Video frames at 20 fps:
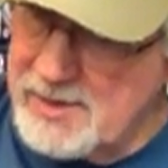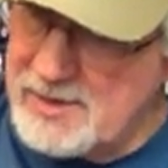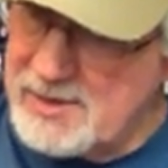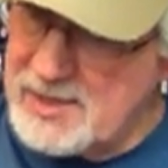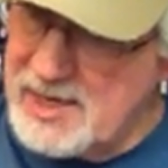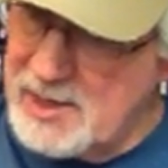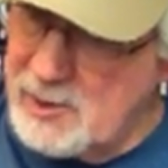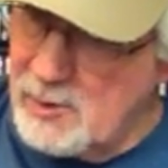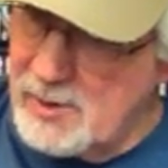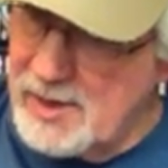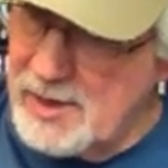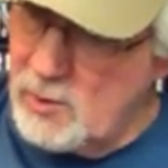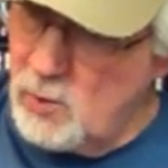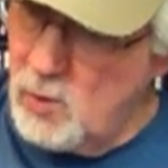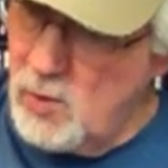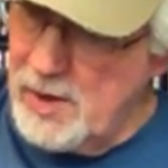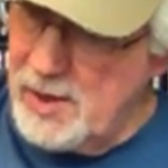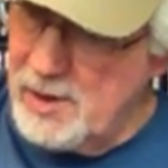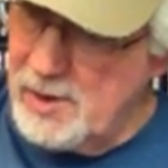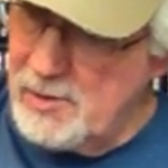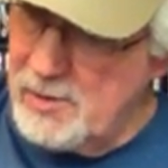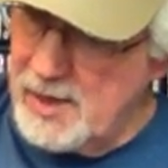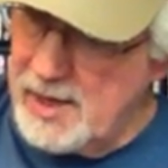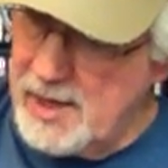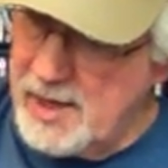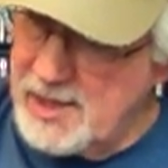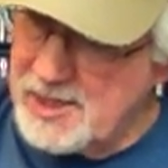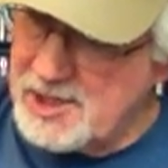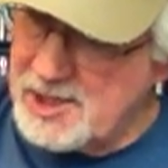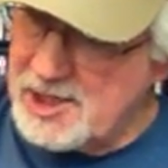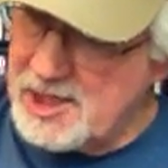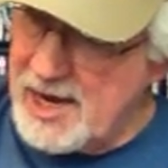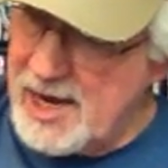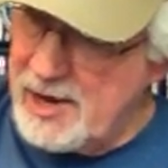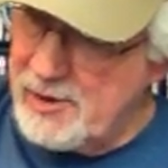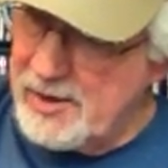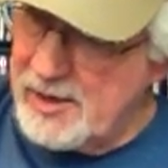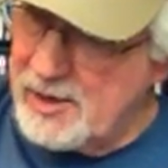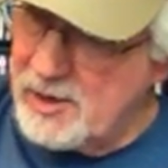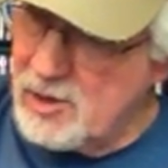is secretly widowed in a
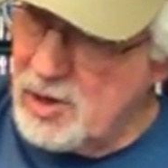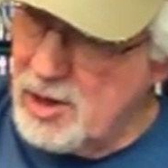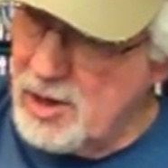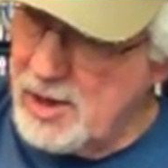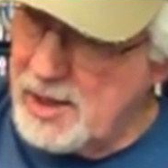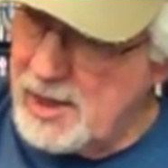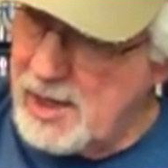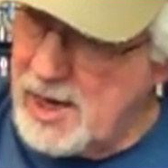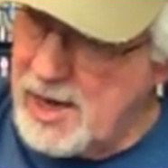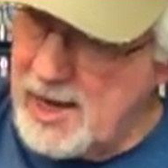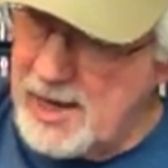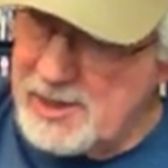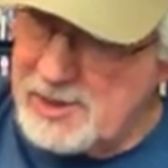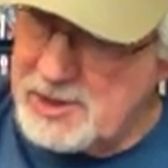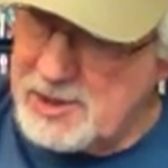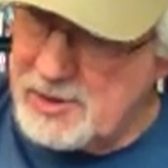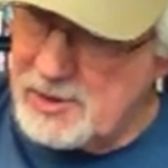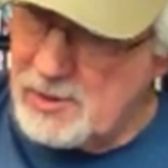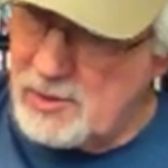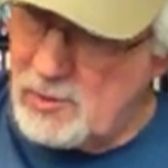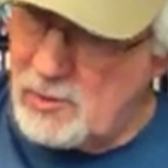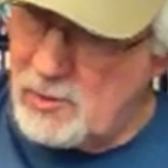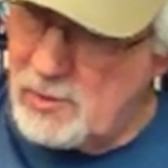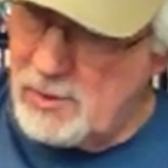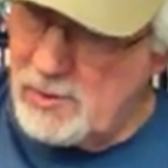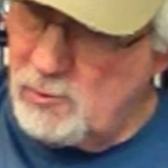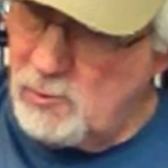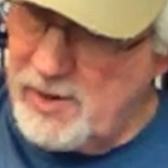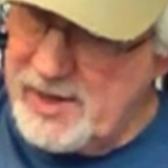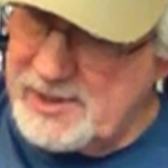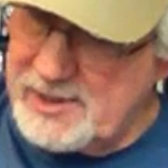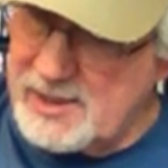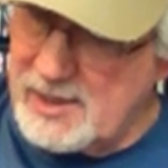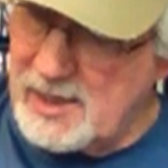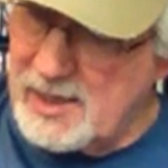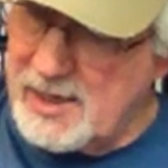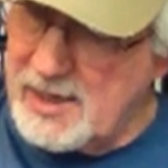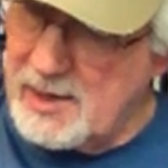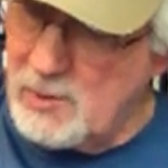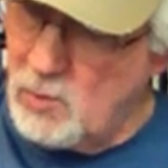shattering car crash,
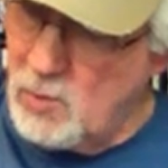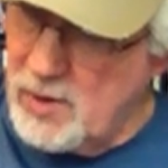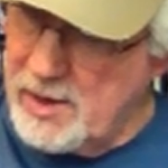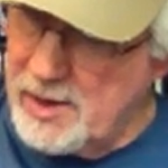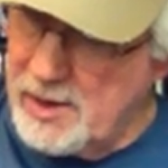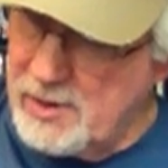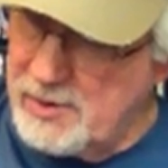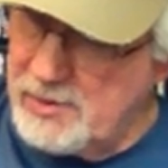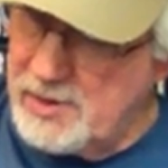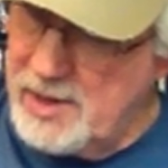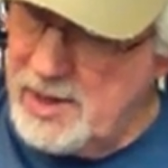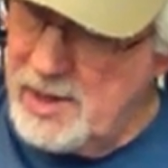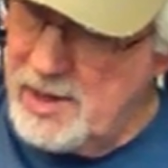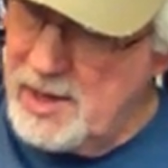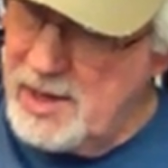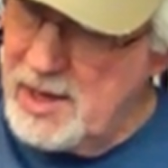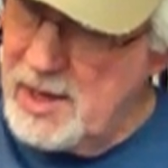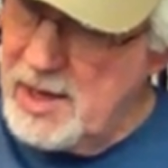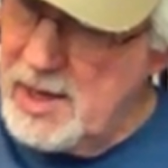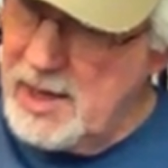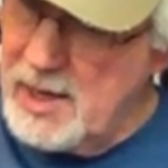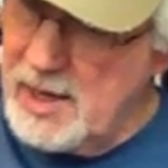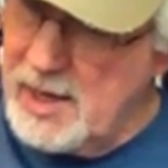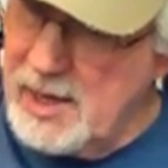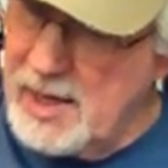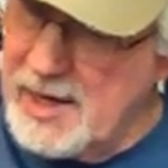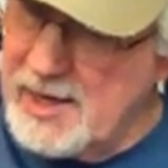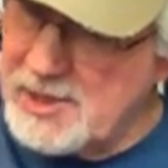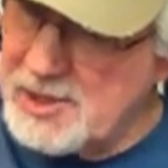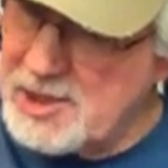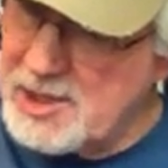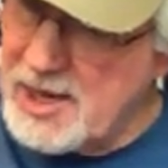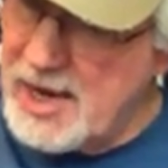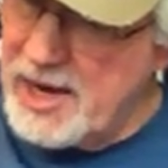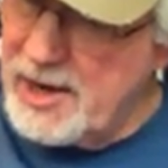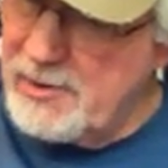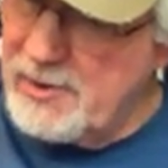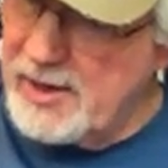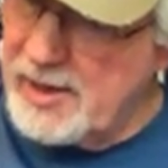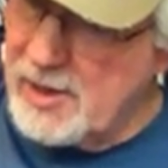recently widowed in a
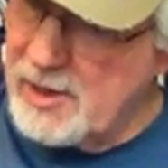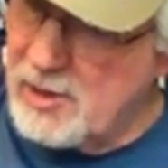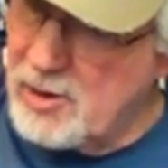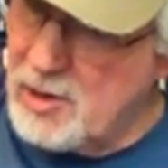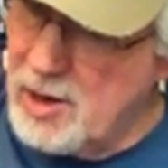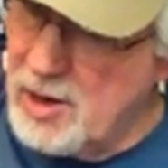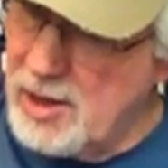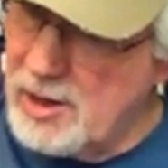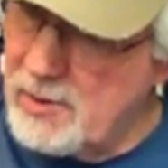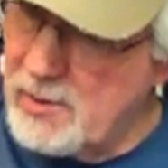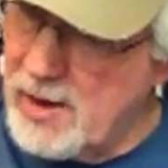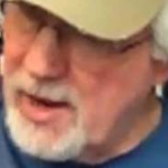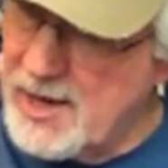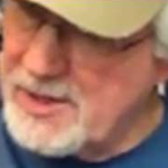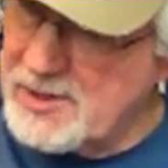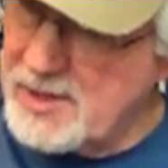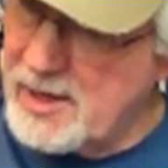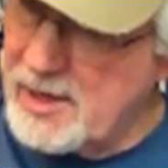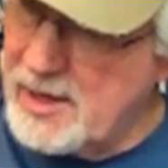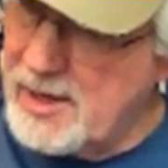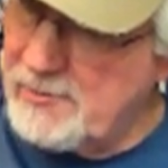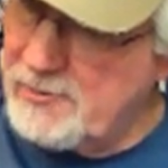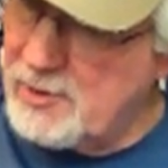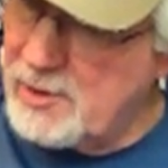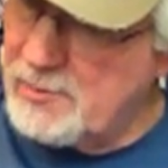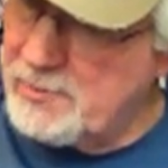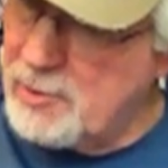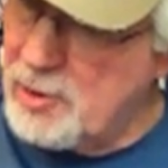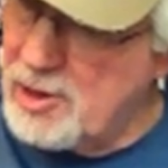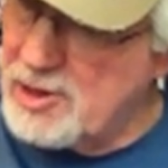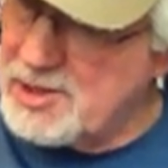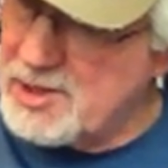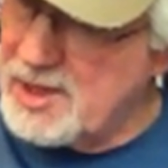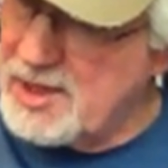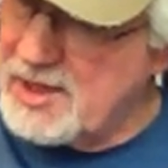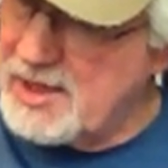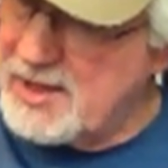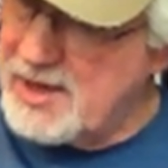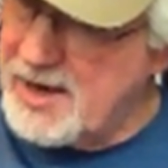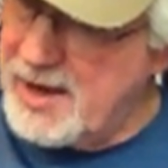shattering car crash that left her
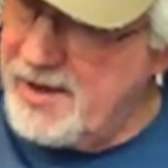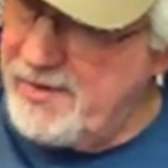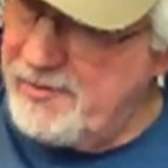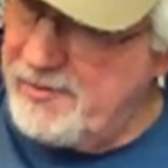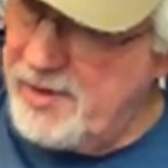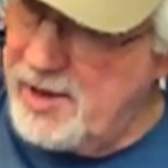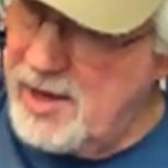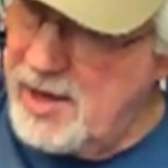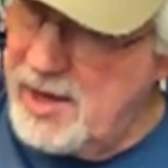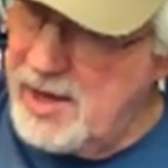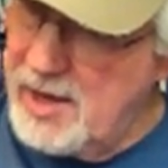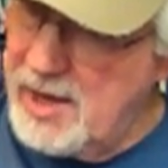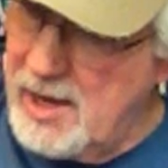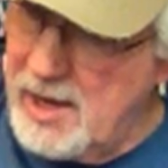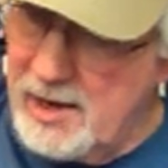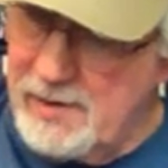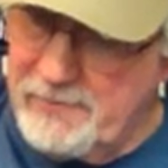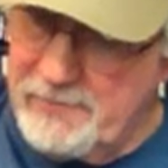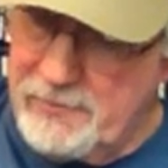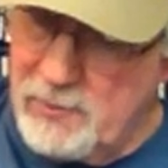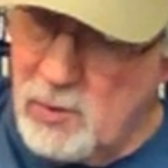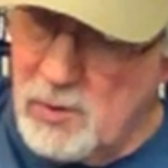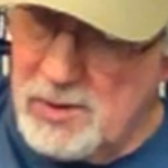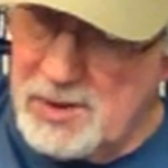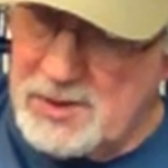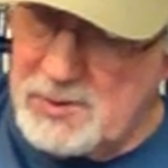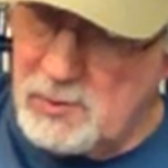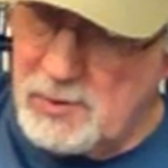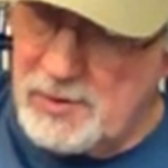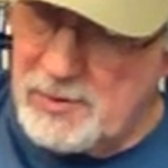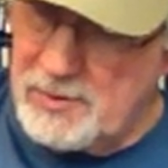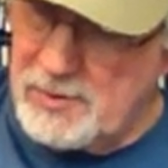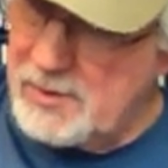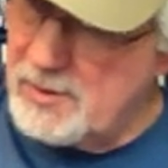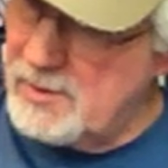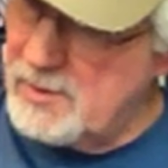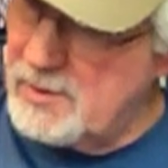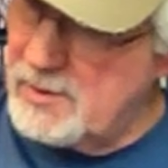partially deaf and forced the